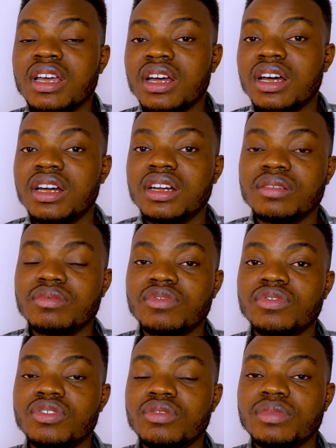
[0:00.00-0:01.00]

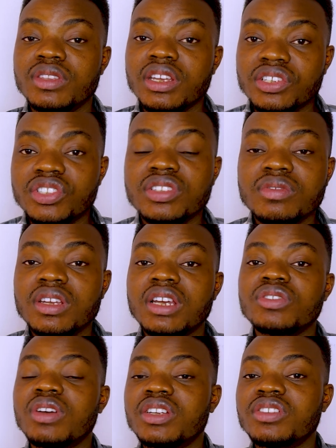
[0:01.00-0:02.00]
from
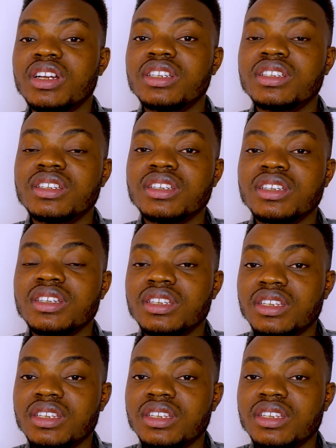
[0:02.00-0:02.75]
Nigeria, you actually,